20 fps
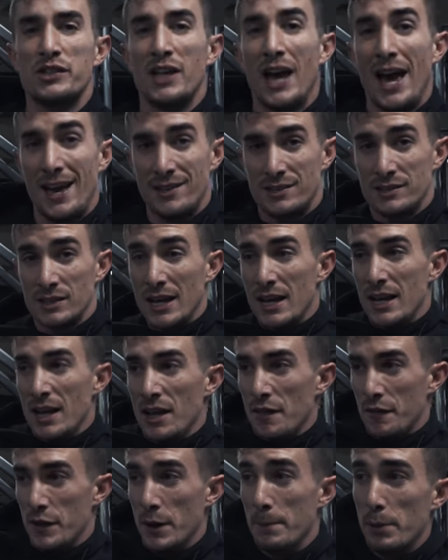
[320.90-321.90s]
else has
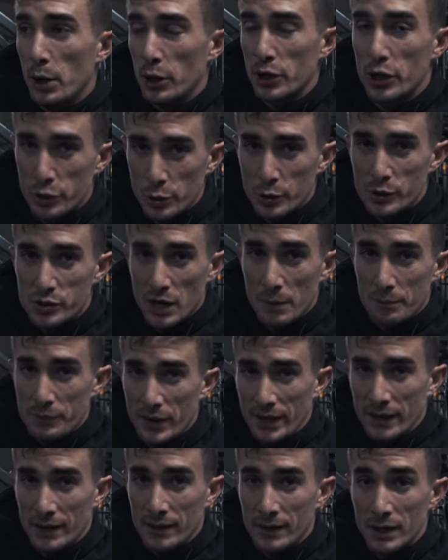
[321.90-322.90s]
the ability to do
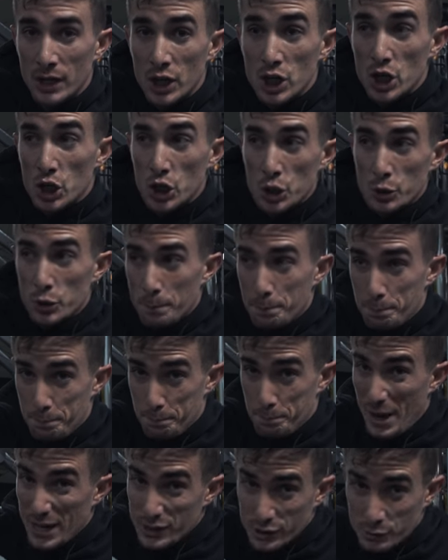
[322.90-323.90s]
something,
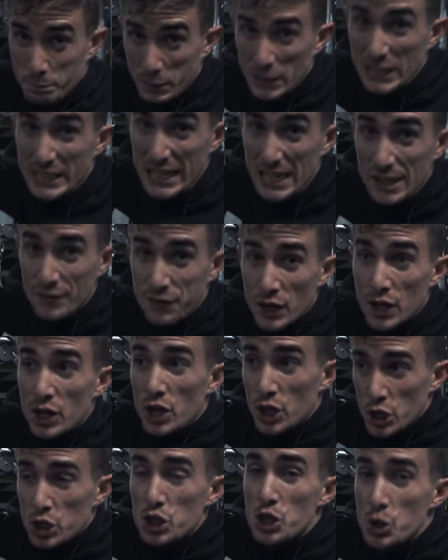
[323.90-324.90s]
best believe
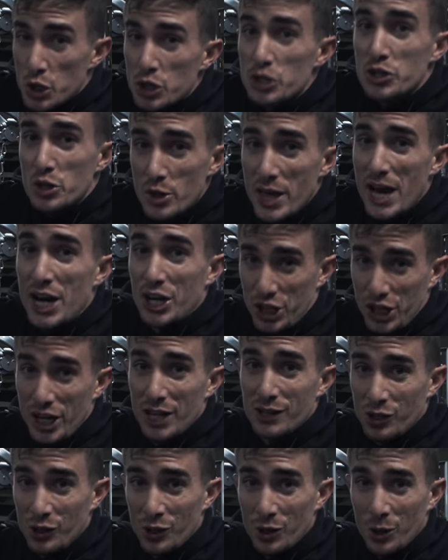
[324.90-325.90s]
you can do that
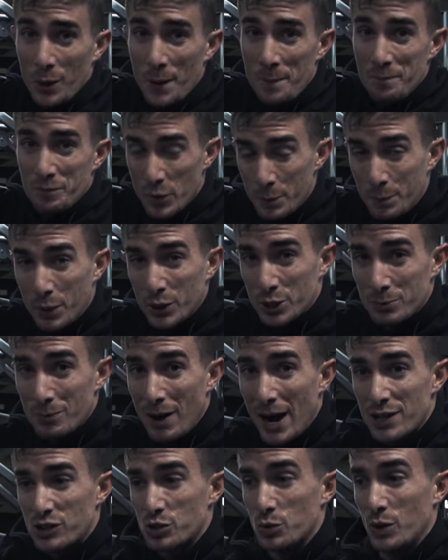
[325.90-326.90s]
shit too. You put your
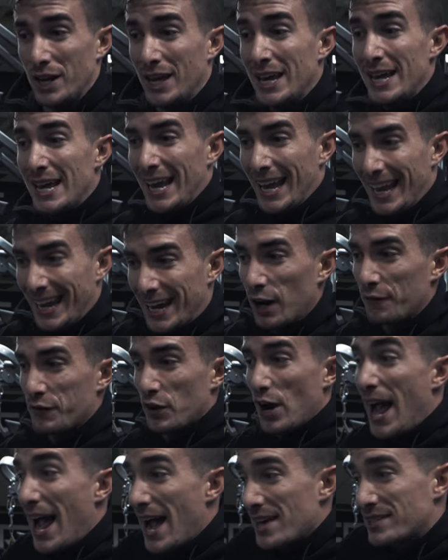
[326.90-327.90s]
mind to it and get
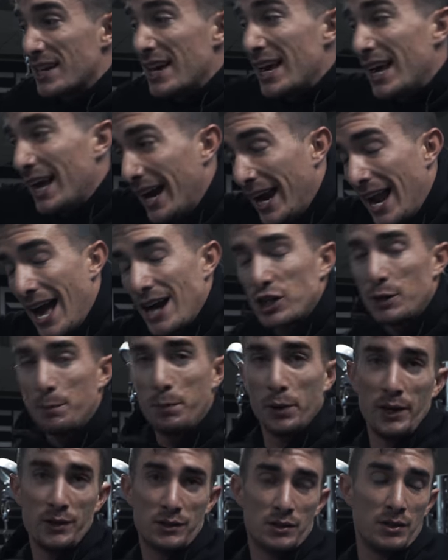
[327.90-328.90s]
off your ass and
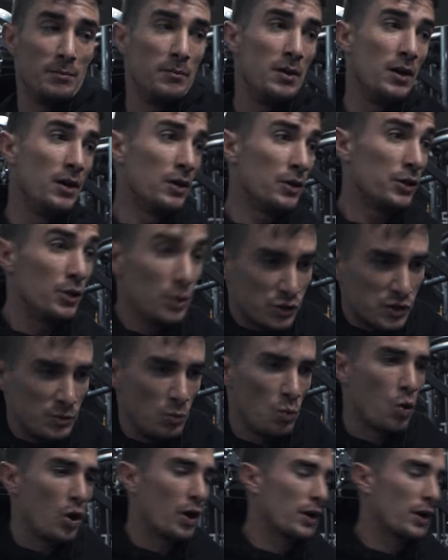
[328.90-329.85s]
actually put in some, you know, some